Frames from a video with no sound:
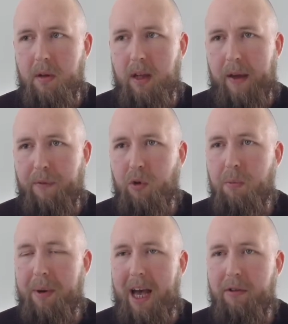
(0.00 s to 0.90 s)
if you
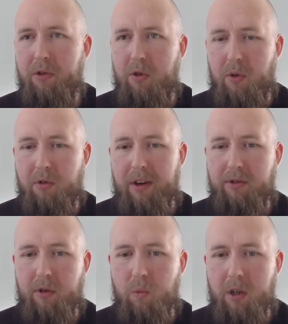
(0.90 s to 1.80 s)
compare us to the rest
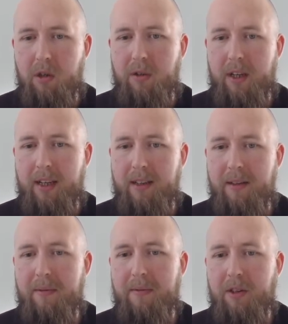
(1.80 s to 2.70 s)
of the world
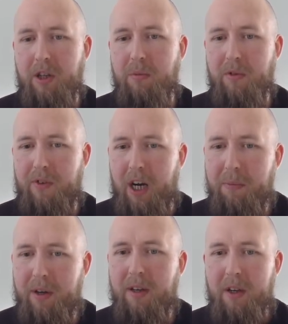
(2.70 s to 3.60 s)
in terms of
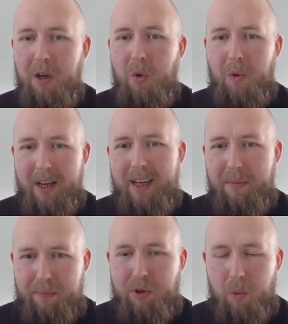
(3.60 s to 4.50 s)
fibre,
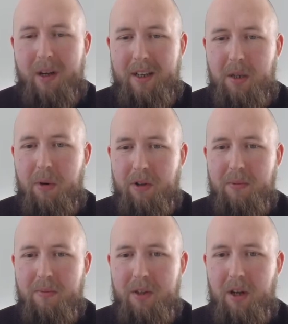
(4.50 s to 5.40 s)
we're somewhere near the
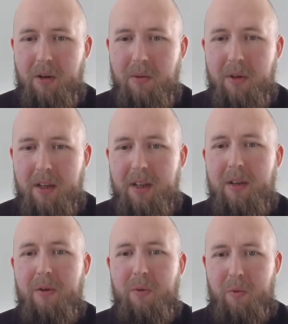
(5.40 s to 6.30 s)
bottom. So
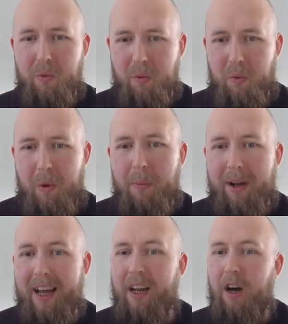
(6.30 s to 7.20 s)
we're
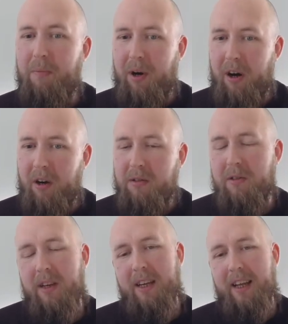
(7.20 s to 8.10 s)
playing our part
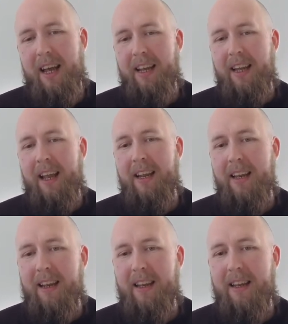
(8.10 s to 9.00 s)

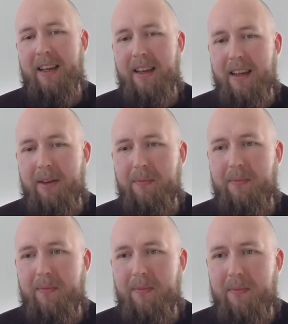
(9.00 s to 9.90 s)
in
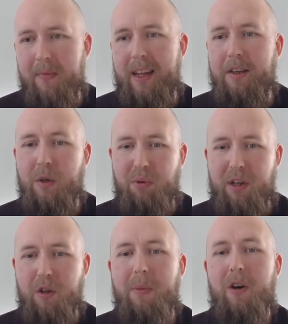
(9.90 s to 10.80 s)
actually bringing
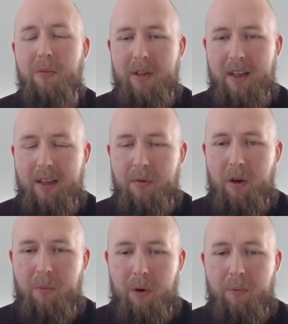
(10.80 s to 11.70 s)
us back up
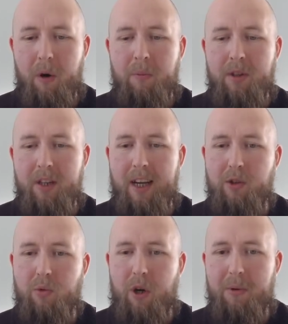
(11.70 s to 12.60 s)
to the
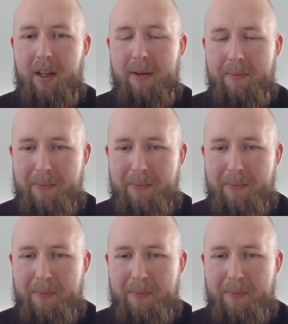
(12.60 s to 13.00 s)
actual top of that.